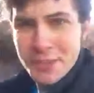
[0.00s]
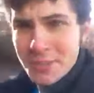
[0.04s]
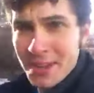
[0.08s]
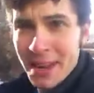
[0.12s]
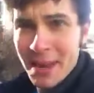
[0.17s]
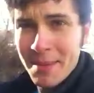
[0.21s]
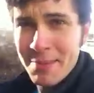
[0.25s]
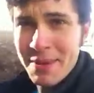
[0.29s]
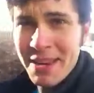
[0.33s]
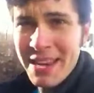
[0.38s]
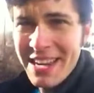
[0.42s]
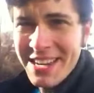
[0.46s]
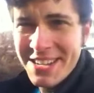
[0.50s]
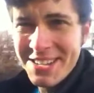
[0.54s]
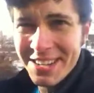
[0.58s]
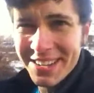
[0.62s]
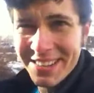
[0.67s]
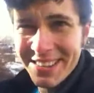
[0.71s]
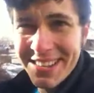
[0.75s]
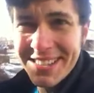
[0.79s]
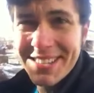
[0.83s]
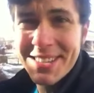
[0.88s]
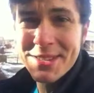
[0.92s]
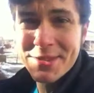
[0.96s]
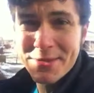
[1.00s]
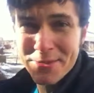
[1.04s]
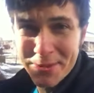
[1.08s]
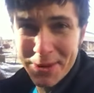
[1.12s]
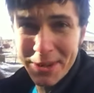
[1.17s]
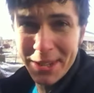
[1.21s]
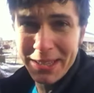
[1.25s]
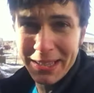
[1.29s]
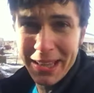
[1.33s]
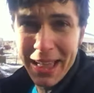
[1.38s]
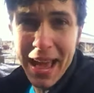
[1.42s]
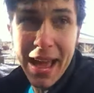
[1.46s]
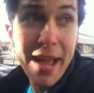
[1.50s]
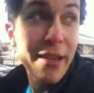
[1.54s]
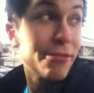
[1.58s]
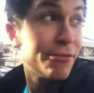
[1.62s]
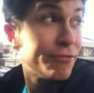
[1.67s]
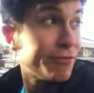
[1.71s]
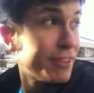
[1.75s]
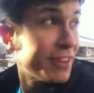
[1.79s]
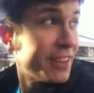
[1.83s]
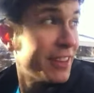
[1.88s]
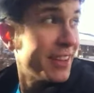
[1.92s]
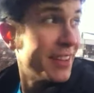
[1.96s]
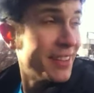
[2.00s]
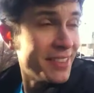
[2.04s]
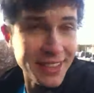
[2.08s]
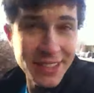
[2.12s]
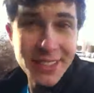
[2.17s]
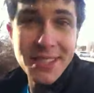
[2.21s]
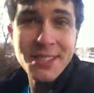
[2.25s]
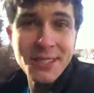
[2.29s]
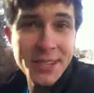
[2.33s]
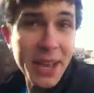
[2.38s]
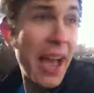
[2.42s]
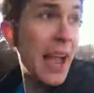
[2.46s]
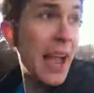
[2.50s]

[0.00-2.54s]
isn't amnesia, this is real life. This is